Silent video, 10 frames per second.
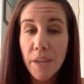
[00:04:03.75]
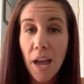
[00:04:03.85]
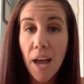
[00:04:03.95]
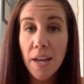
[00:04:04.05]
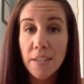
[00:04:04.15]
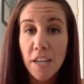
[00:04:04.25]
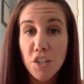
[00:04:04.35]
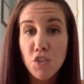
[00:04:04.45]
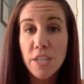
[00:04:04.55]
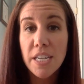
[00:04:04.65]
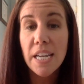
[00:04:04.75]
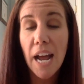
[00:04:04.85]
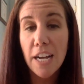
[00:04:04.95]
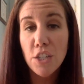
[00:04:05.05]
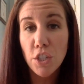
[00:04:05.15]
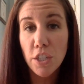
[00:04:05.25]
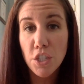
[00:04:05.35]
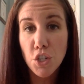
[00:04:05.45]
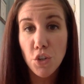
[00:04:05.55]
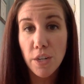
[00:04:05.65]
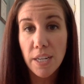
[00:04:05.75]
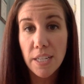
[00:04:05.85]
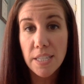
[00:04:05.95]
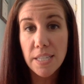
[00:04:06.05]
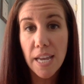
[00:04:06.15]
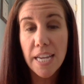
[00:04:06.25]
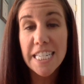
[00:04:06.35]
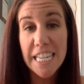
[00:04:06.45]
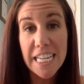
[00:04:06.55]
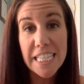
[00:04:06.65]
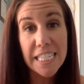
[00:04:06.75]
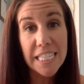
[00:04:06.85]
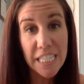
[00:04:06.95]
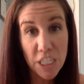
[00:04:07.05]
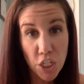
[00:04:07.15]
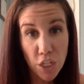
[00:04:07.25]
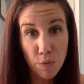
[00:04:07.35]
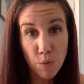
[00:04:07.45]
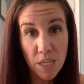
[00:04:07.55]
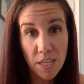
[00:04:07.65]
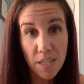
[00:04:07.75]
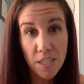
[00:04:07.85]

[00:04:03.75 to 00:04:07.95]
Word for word: and country heat actually integrates a dance conditioning routine.